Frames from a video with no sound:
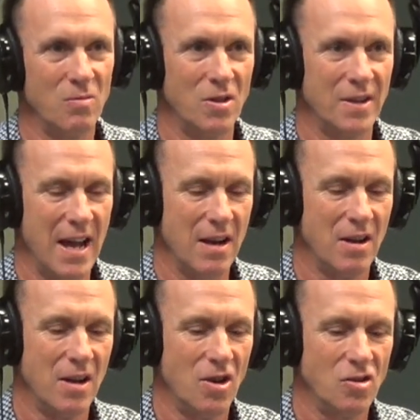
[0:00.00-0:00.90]
You want that
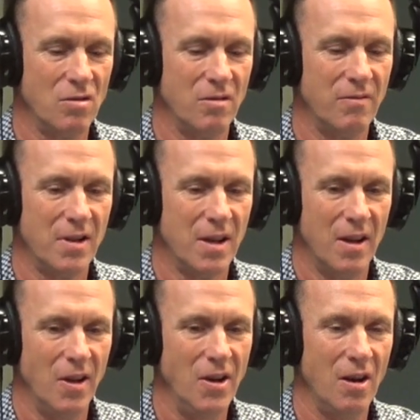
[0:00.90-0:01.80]
sort of,
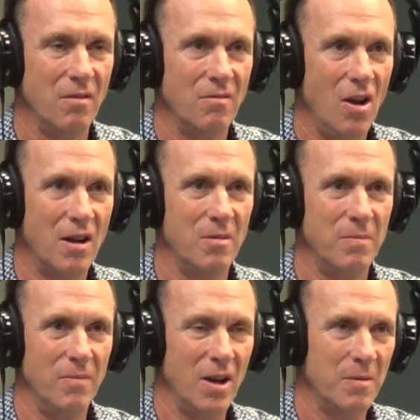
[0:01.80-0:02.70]
like
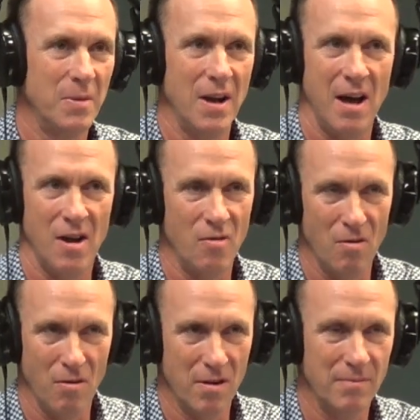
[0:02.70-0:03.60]
a banana
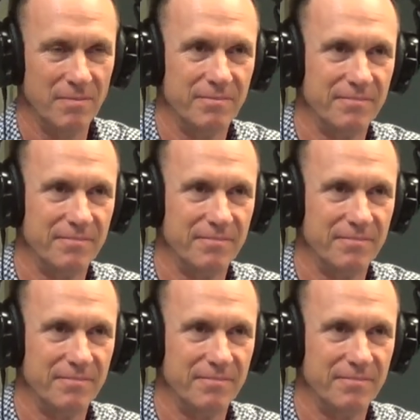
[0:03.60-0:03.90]
or a...